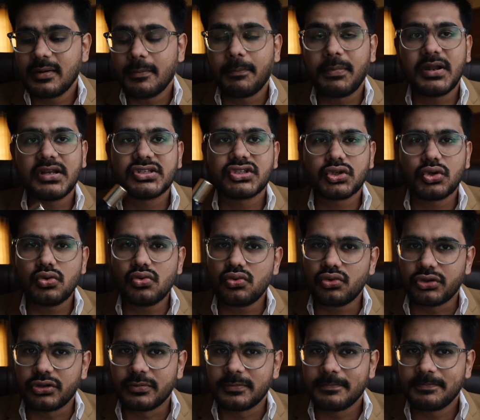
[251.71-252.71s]
plus
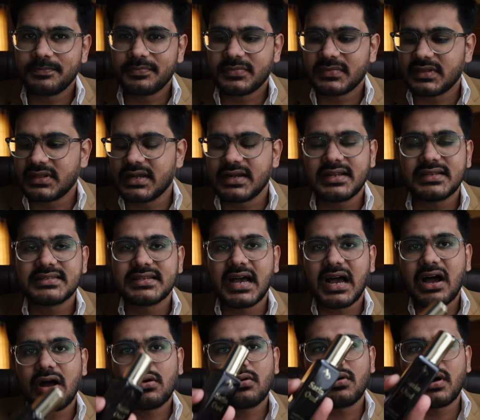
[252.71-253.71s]
oud. That is
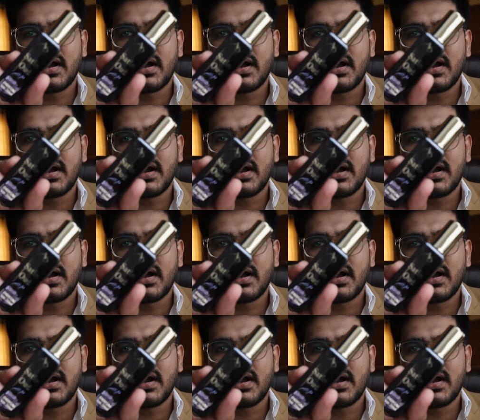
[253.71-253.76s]
how